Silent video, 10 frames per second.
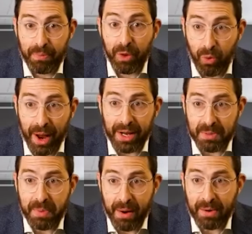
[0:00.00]
The
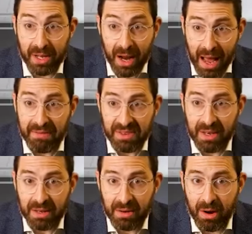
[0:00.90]
greatest parents that I've
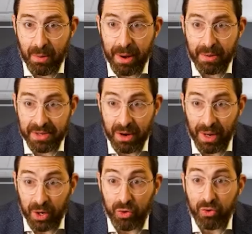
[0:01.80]
seen are parents that
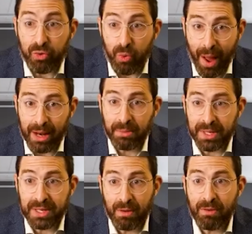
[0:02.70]
are
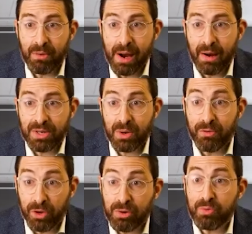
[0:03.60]
incredibly self aware. Mm. So
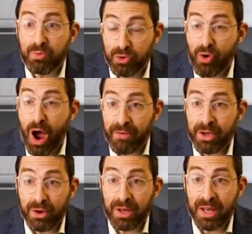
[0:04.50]
if you're
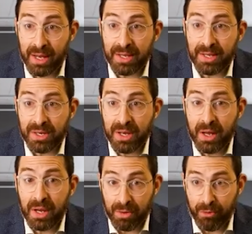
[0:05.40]
driving your kids
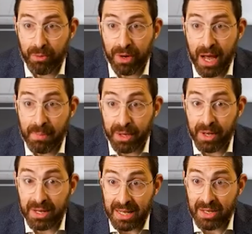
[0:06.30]
to frumkeit
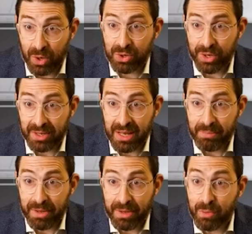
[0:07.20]
because that's social
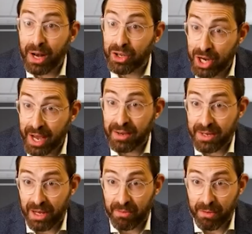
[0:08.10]
acceptance, you better check
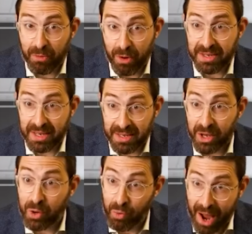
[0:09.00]
yourself before, as they
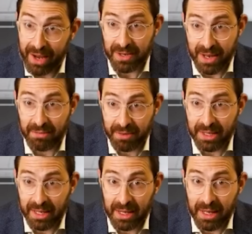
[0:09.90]
say, you wreck yourself.
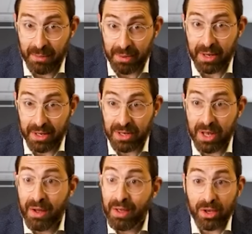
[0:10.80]
Right. Mm.
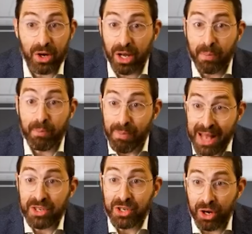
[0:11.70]
Because you're going to
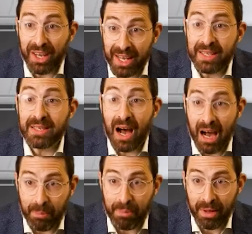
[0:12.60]
mess your kids
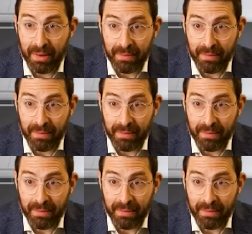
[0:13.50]
up